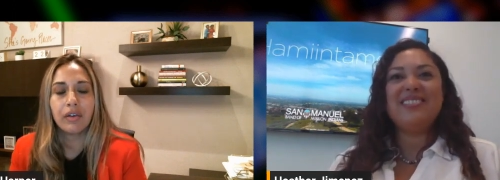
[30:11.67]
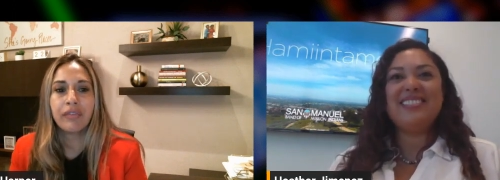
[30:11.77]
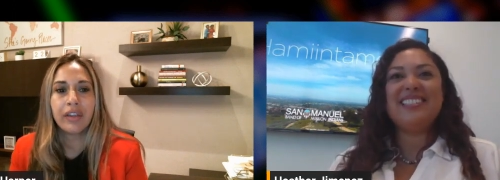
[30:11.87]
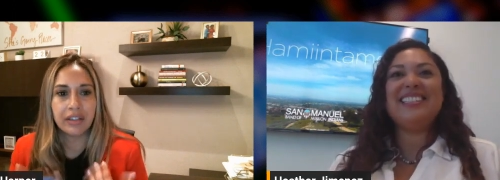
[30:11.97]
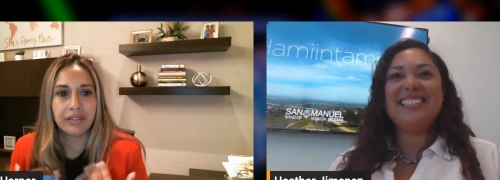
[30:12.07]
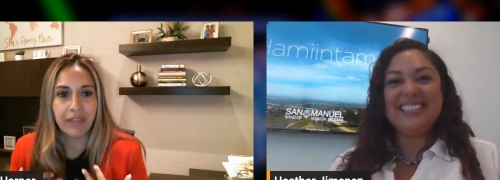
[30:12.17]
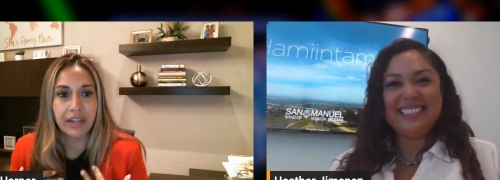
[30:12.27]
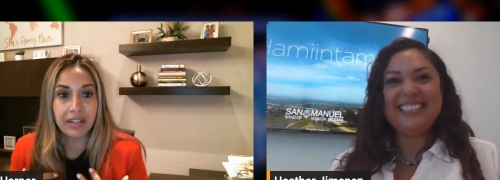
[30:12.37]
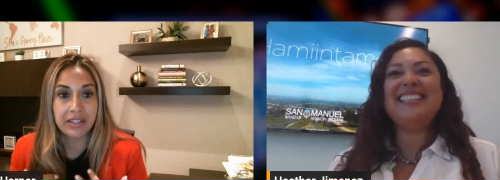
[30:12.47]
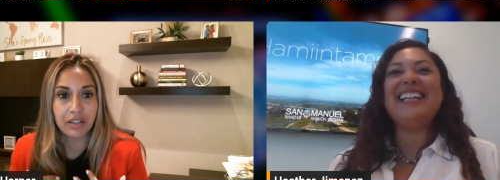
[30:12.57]
Speaker 1: finding,
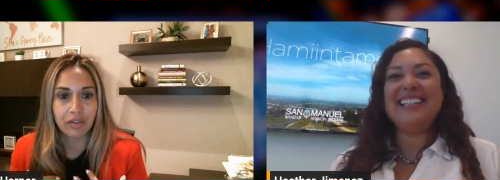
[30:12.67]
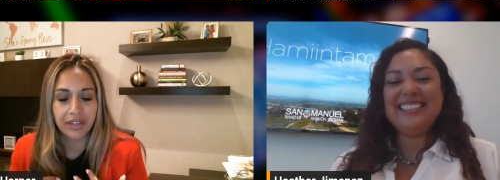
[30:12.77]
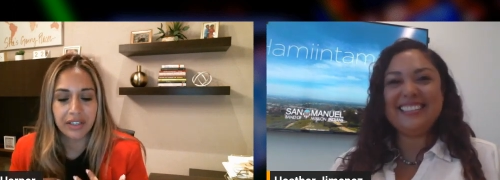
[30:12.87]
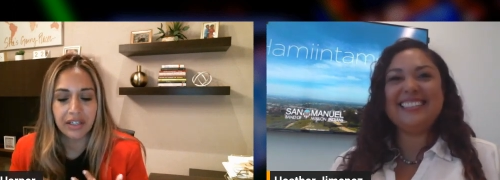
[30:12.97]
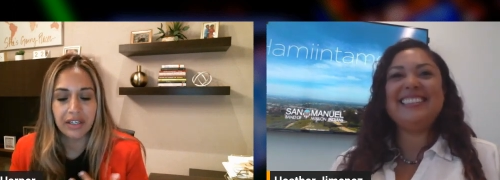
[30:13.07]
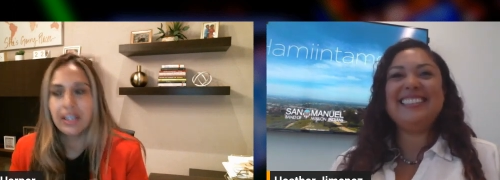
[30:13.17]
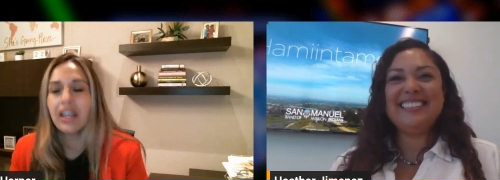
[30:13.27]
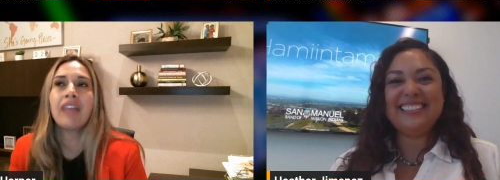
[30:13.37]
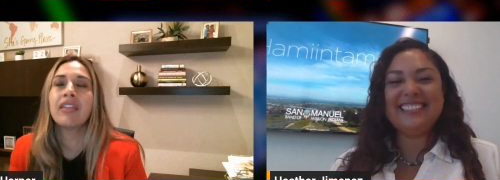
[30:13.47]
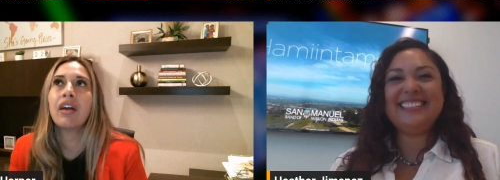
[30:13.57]
that self identity
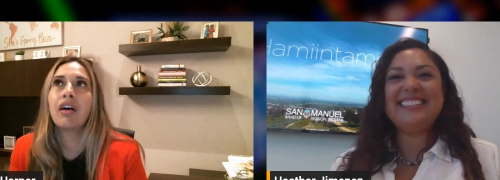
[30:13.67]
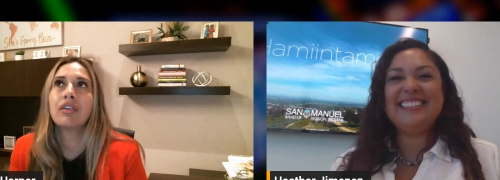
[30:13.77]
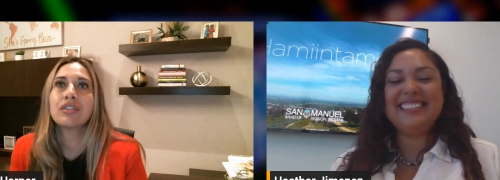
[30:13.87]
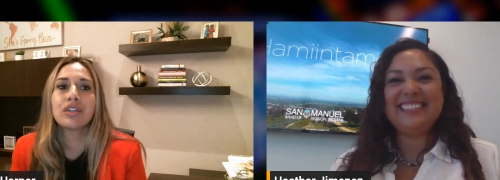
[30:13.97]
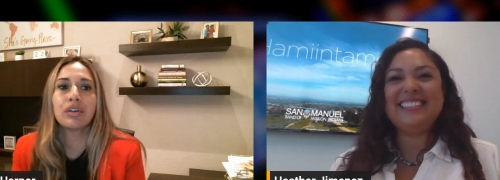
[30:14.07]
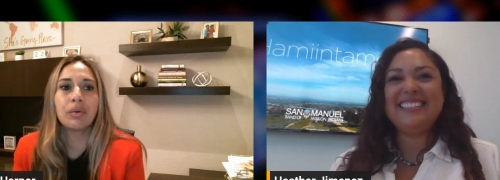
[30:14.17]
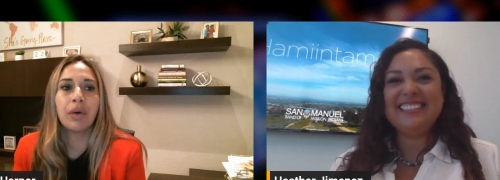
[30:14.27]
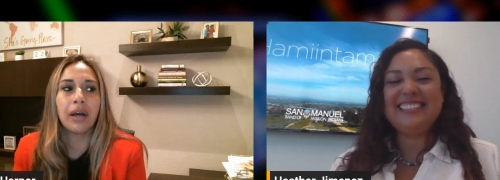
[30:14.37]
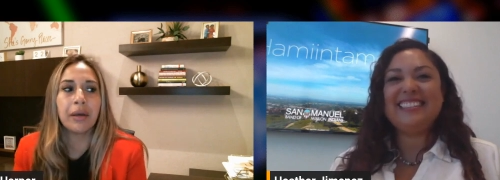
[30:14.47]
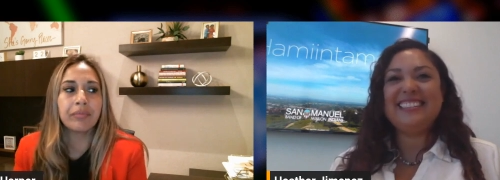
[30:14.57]
and then also
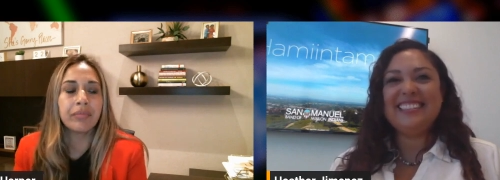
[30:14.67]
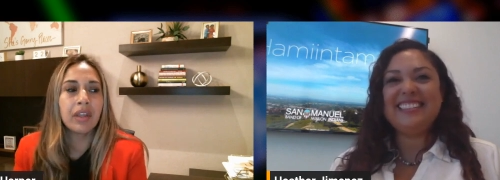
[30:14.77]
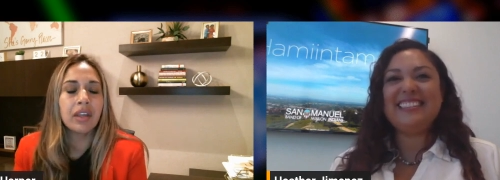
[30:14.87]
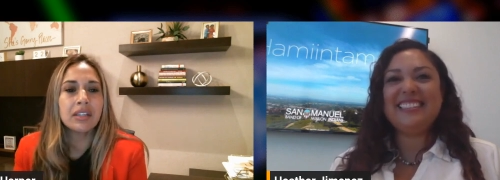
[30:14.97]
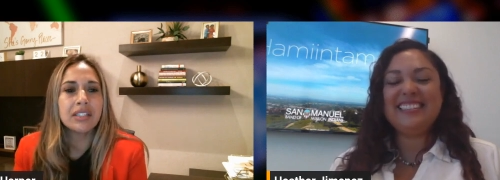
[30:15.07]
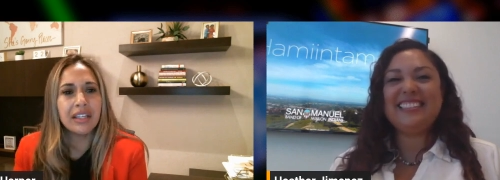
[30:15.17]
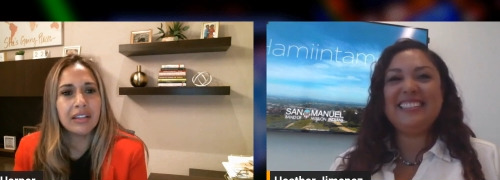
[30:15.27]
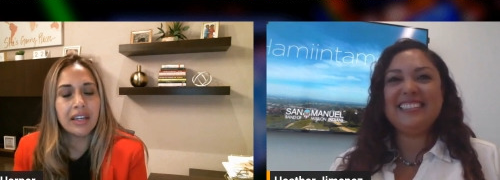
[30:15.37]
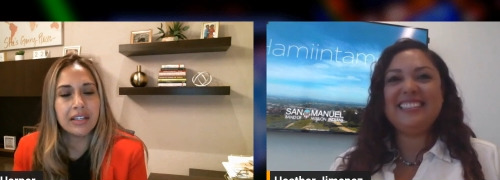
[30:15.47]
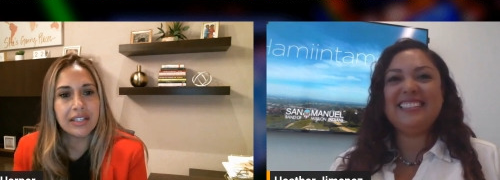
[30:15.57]
um, setting
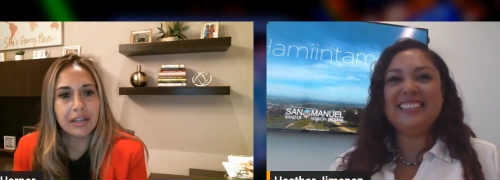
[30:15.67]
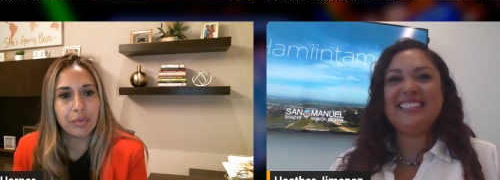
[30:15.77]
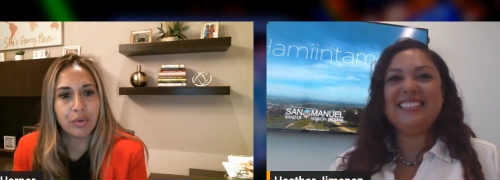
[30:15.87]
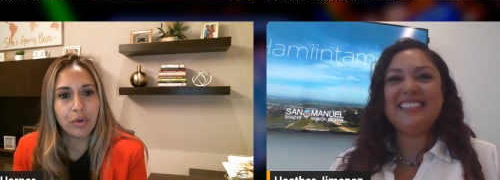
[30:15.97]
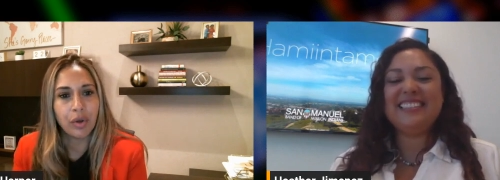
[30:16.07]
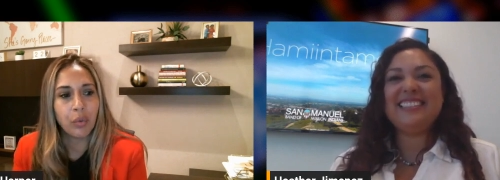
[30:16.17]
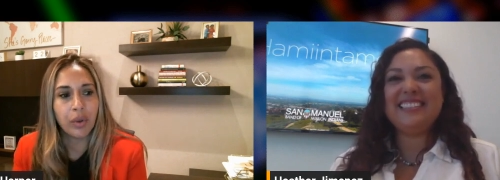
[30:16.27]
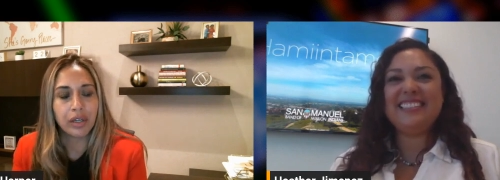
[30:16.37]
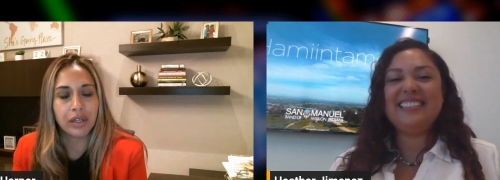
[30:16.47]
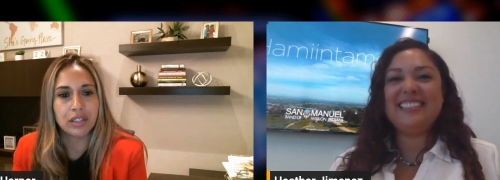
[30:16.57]
that example,
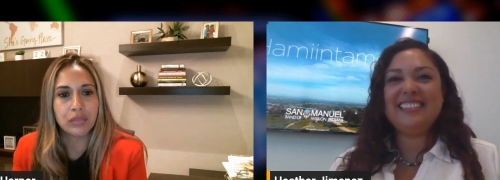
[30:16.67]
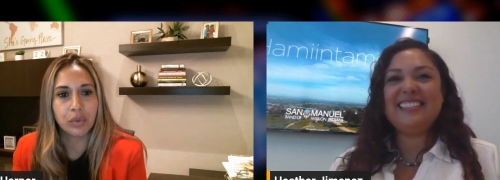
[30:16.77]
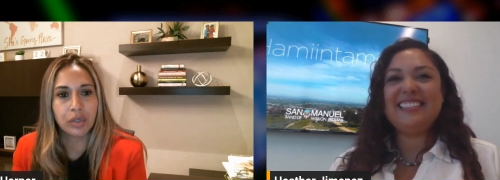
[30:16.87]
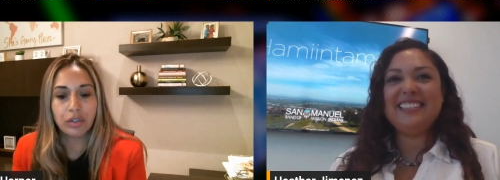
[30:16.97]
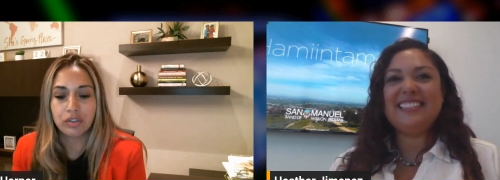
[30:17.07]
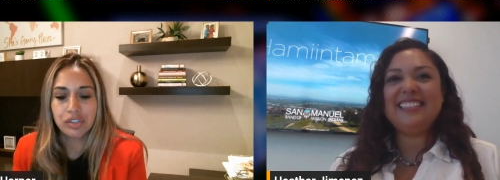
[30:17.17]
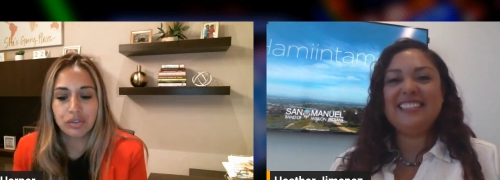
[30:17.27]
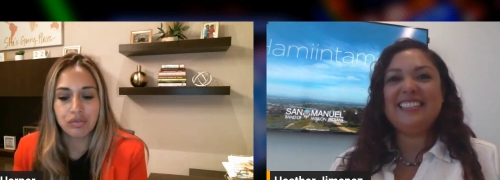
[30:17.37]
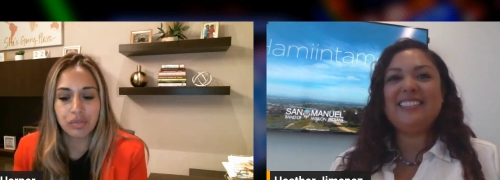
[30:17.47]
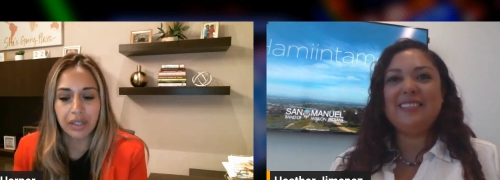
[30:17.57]
whether it's for your
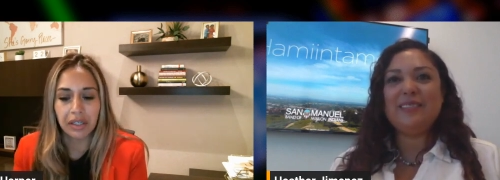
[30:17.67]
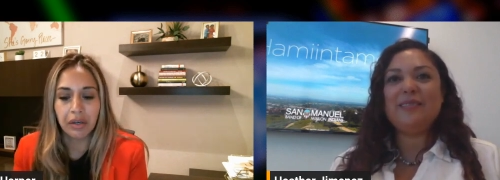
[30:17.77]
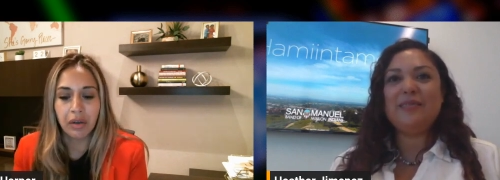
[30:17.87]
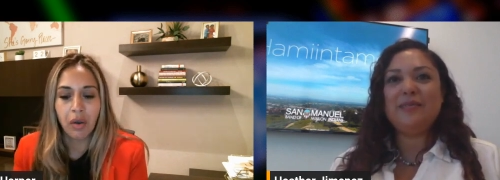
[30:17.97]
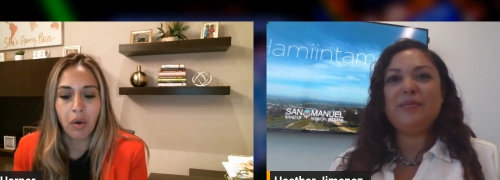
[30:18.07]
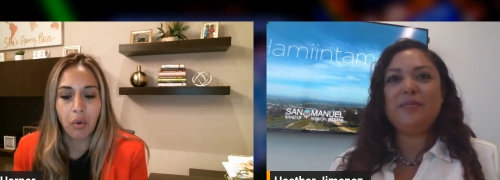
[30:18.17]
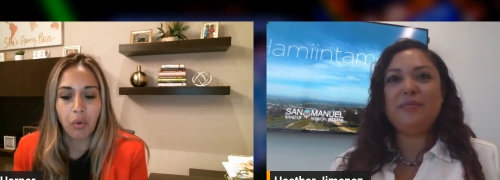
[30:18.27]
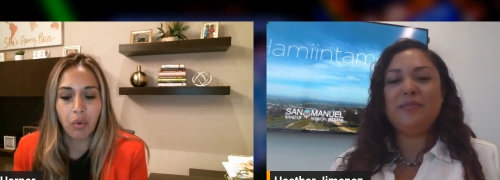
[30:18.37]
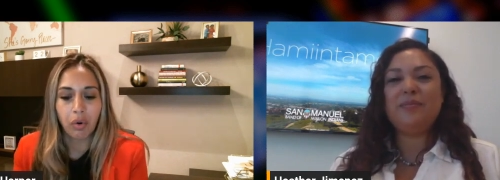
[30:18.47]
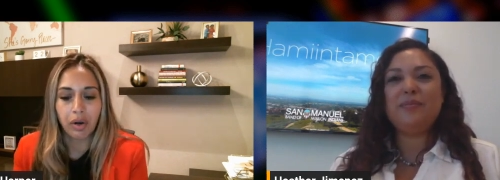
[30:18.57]
children
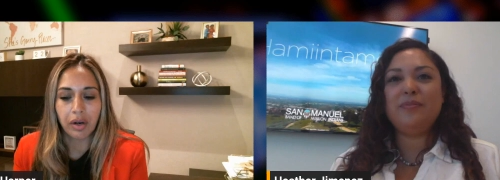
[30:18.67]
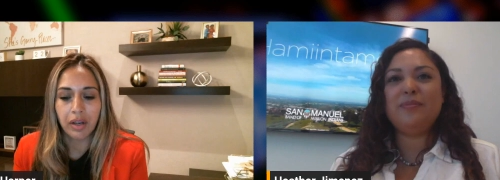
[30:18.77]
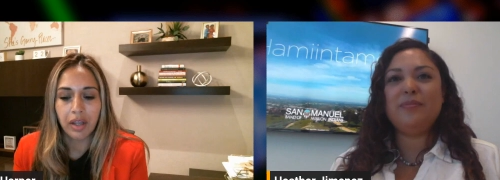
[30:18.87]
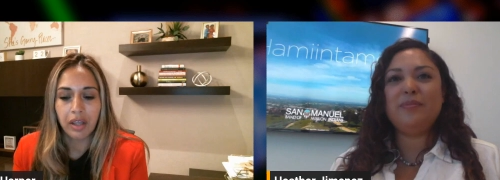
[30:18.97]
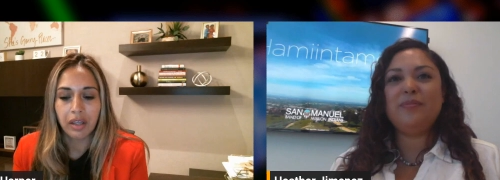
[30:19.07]
or